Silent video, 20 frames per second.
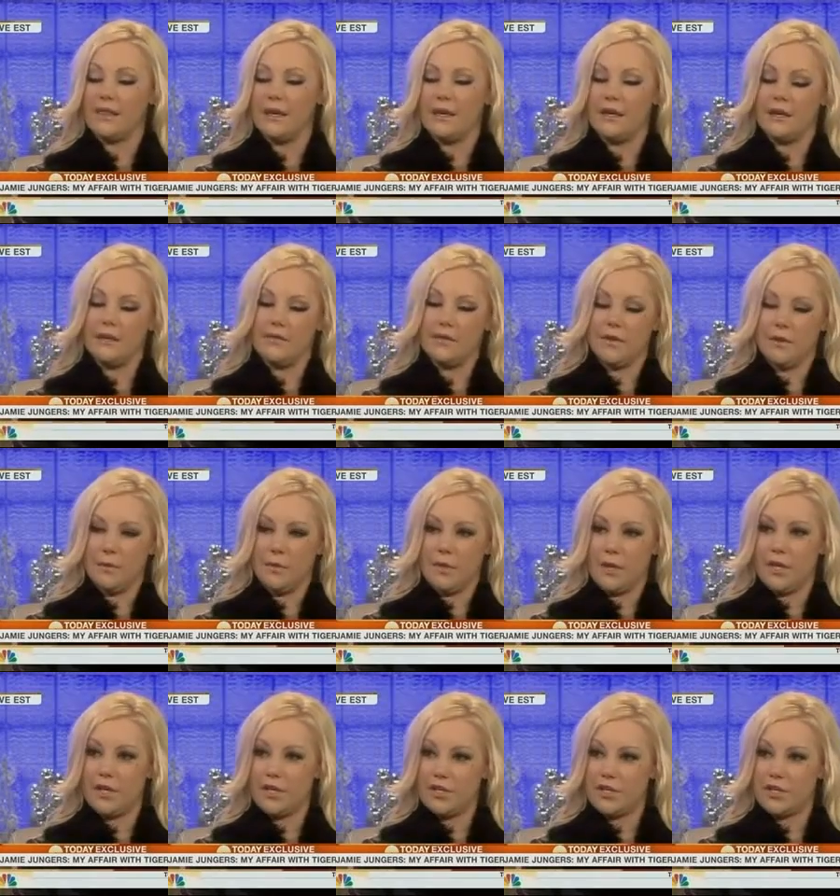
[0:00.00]
at the end of the
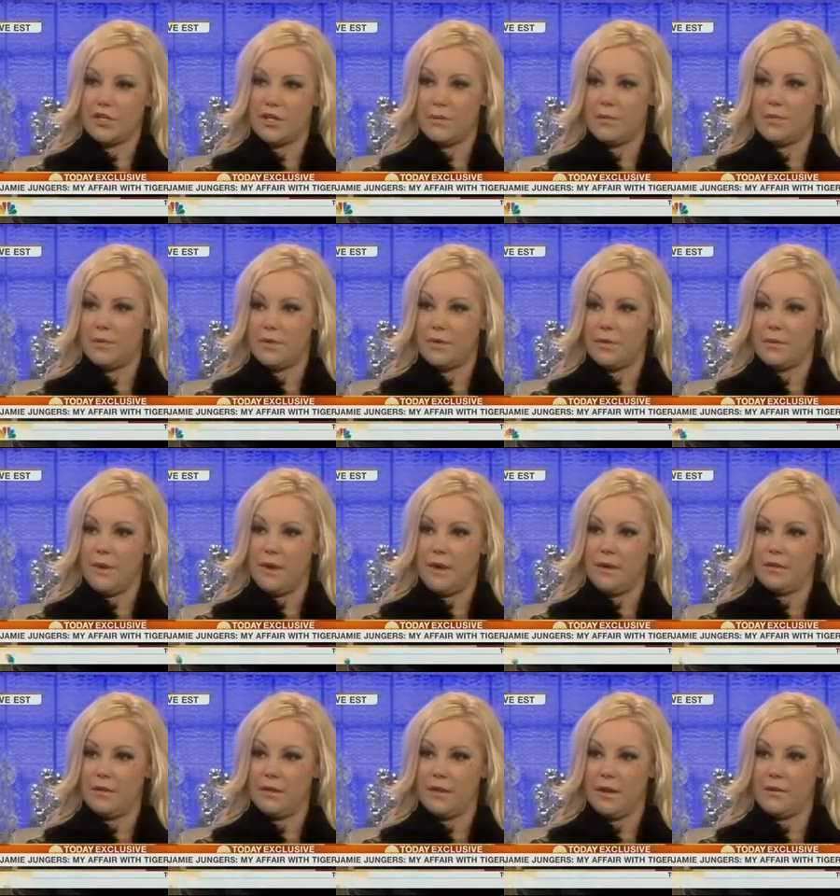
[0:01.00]
relationship with a
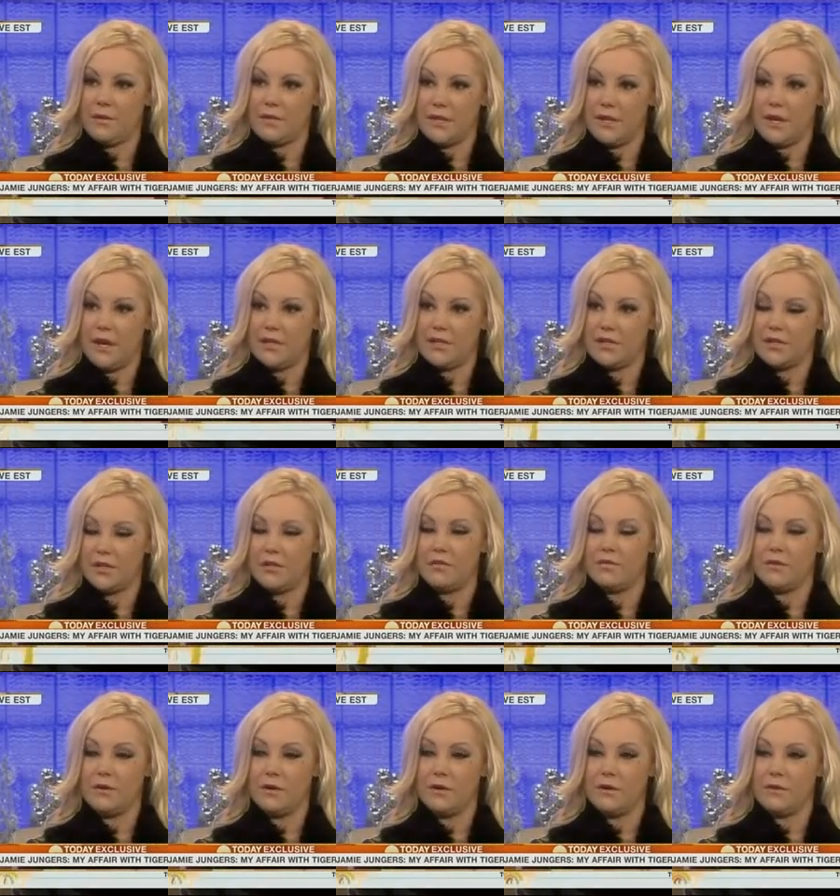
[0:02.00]
man that I was engaged
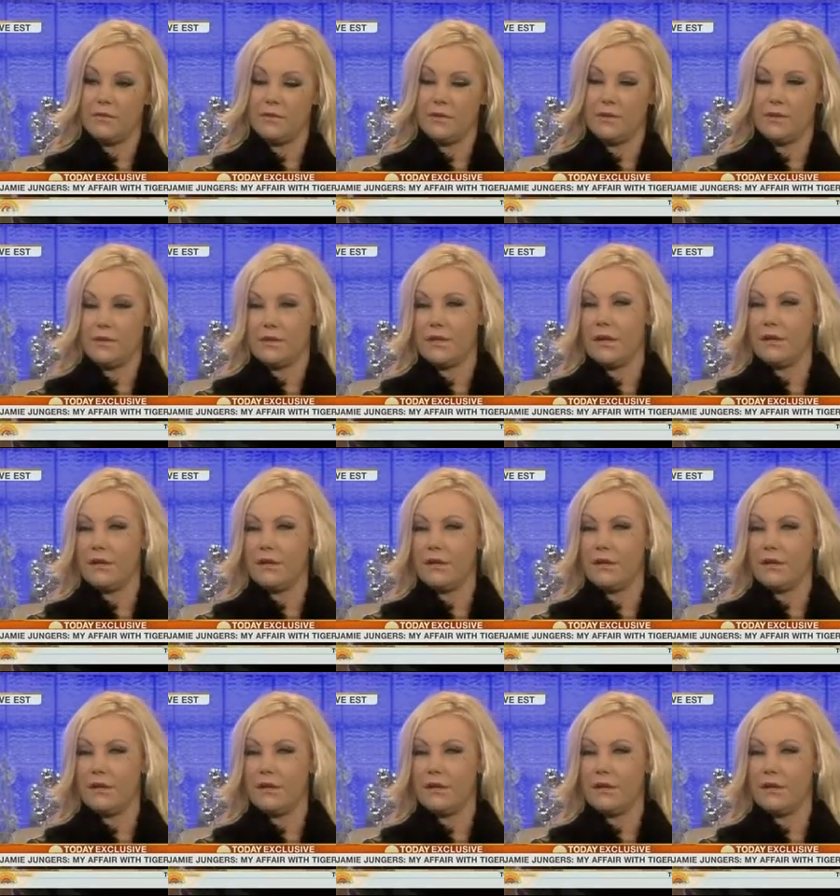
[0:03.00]
to